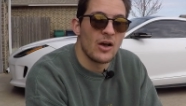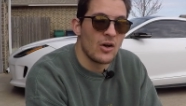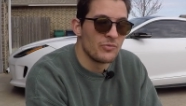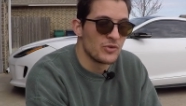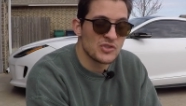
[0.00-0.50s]

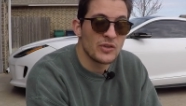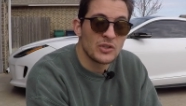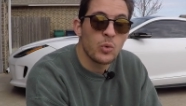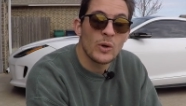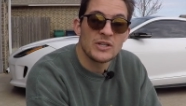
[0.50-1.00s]
there's only
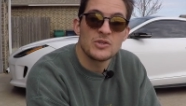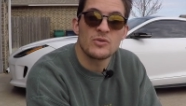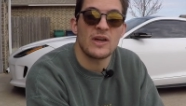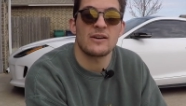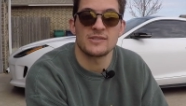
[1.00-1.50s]

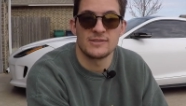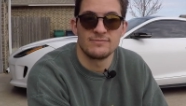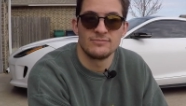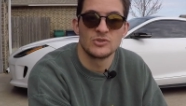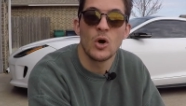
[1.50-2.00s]
22,000
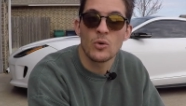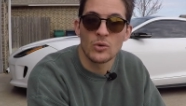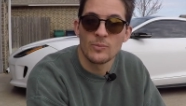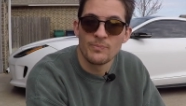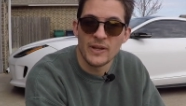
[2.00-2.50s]
total
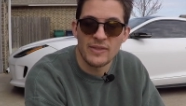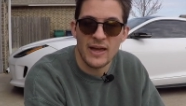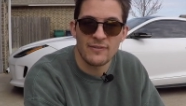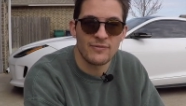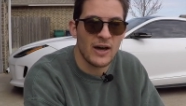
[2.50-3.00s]
in
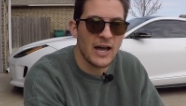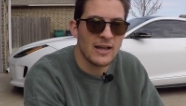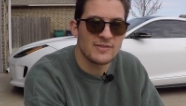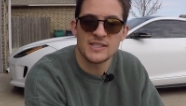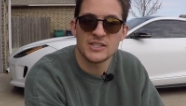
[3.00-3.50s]
that
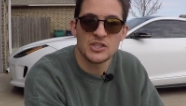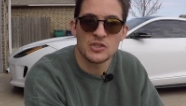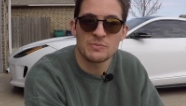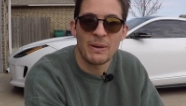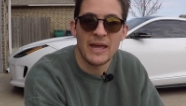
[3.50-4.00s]
five, six year
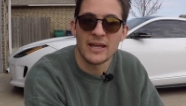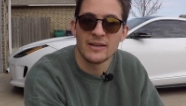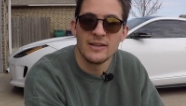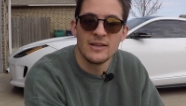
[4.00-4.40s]
span.